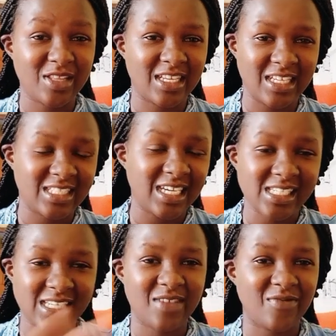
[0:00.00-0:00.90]
they
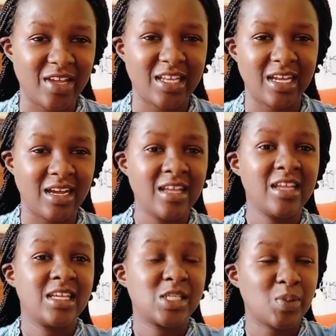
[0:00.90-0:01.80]
just live in a
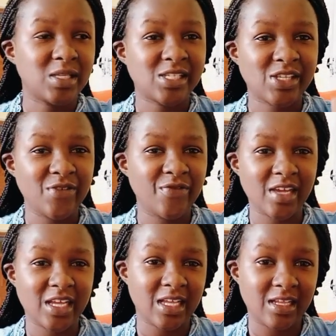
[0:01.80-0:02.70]

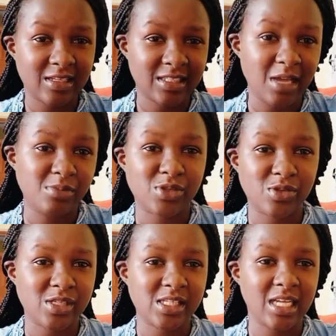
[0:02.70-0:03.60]
specific time
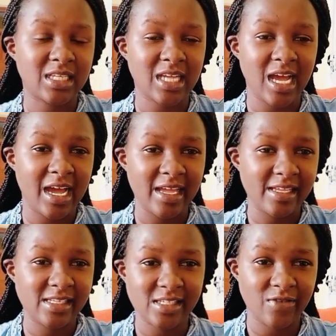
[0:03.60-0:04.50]
zones that are
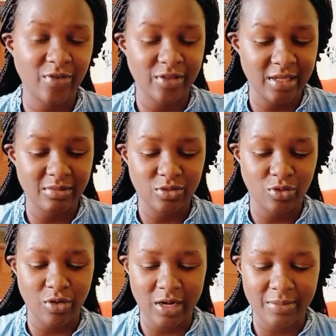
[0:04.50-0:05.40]
easy for them
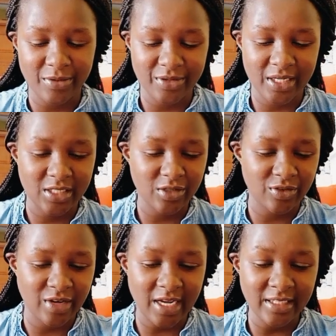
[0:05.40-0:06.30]
to collaborate.
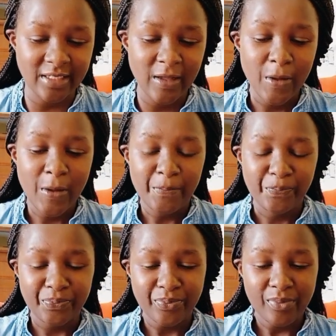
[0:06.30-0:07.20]
All right.
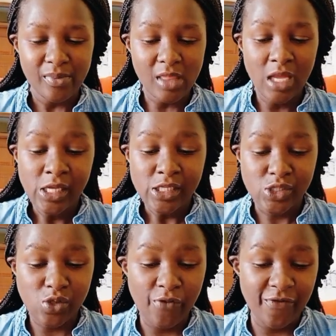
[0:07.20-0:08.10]

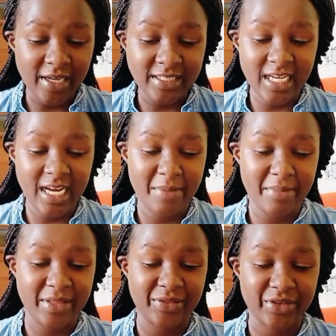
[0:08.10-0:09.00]
So factor
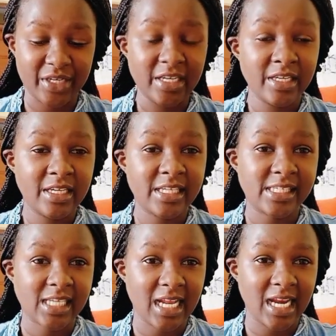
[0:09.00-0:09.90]
number three,
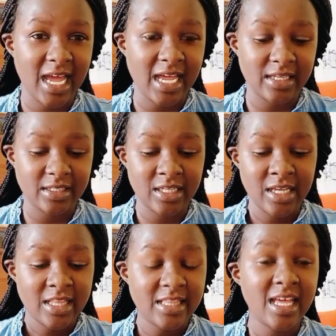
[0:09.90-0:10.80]
it's client.
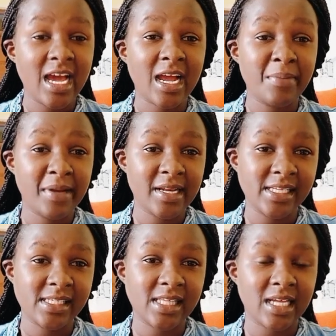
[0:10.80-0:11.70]
There are
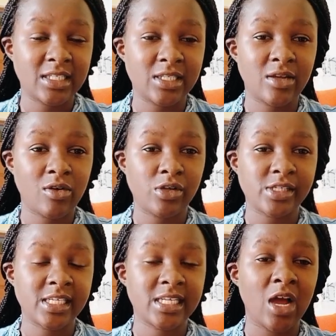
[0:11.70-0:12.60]
companies that
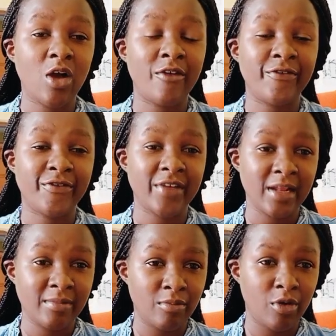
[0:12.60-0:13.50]
consider or
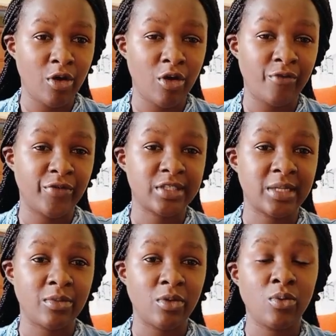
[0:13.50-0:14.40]
feel more
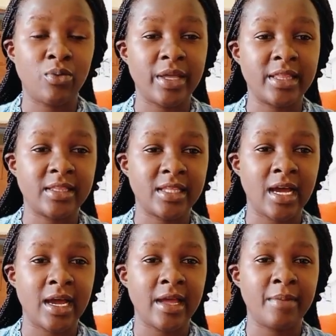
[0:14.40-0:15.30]
comfortable when
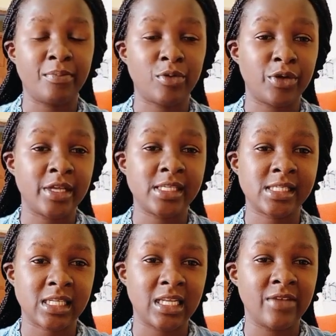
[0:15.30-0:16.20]
their
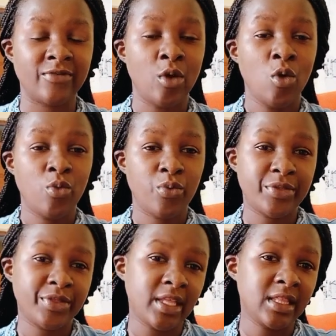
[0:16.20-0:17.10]
employees live
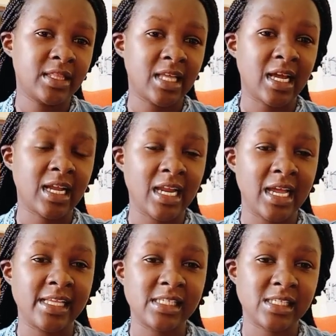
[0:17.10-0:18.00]
within their
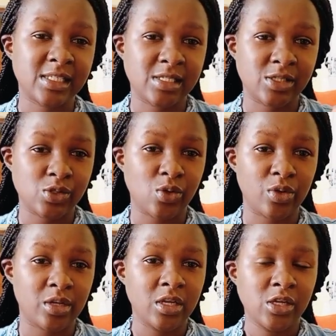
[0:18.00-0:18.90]
client's
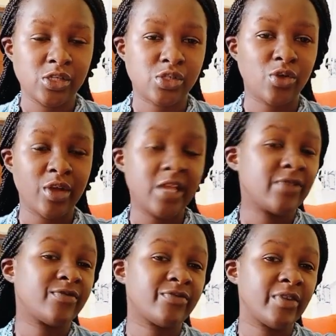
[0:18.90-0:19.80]
zone. So
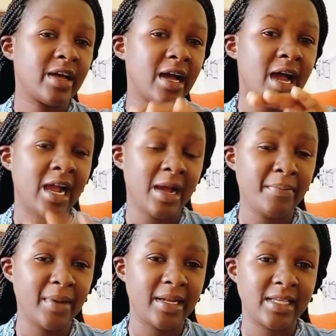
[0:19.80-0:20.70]
if a
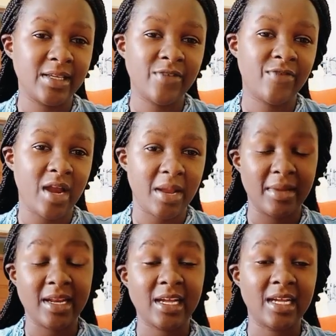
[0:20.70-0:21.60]
company, if an
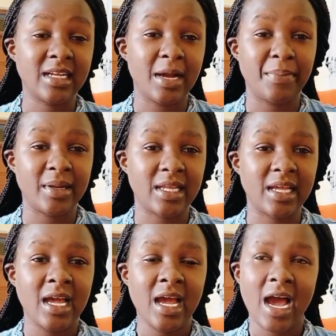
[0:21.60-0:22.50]
American
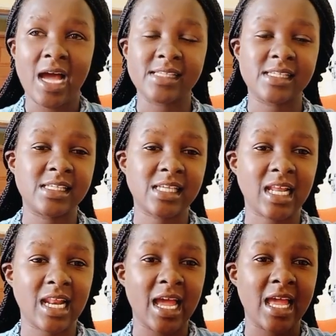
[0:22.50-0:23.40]
company has its
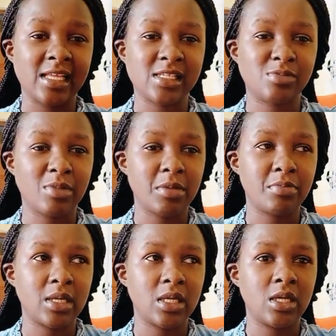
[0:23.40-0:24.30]
clients
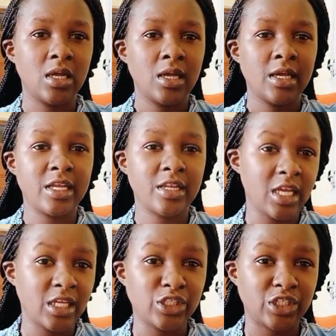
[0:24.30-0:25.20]
maybe in
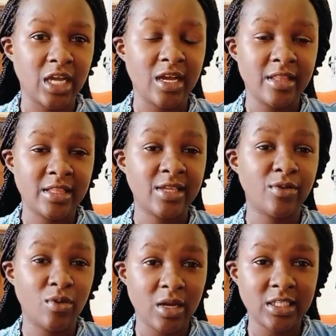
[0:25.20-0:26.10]
Asia, they
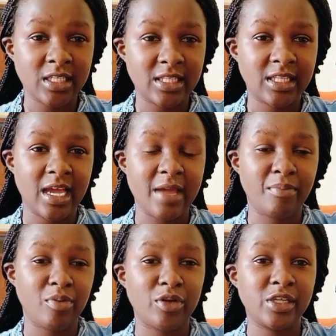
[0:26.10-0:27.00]
want their
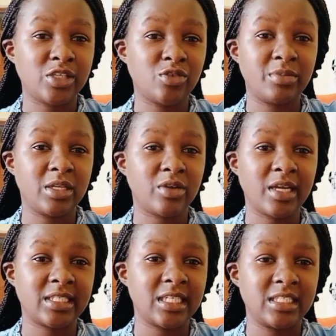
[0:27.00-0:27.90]
employees to be
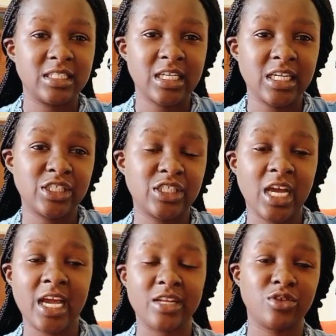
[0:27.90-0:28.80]
located in
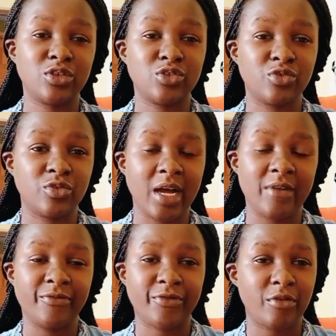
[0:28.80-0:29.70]
Asia and not to
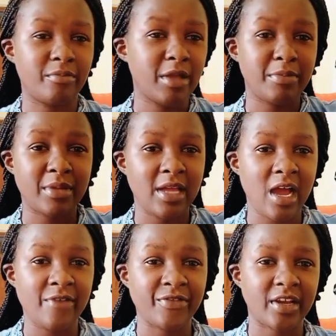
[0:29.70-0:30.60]
come from maybe
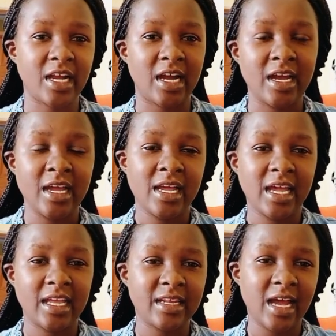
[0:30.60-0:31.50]
Africa
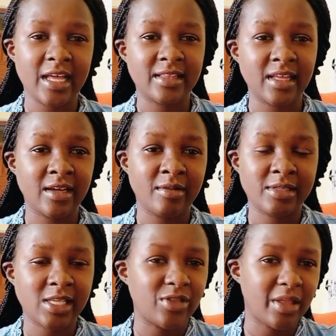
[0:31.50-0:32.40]
and other
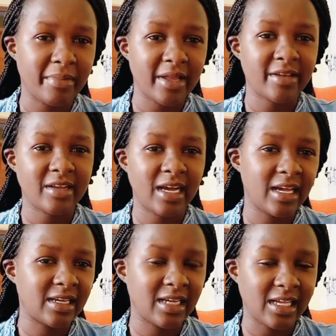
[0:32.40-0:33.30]
South
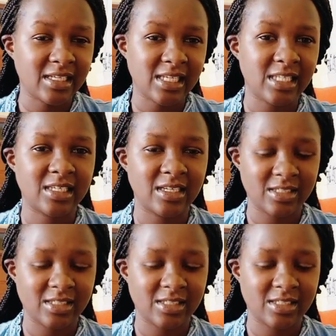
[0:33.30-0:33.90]
America, like such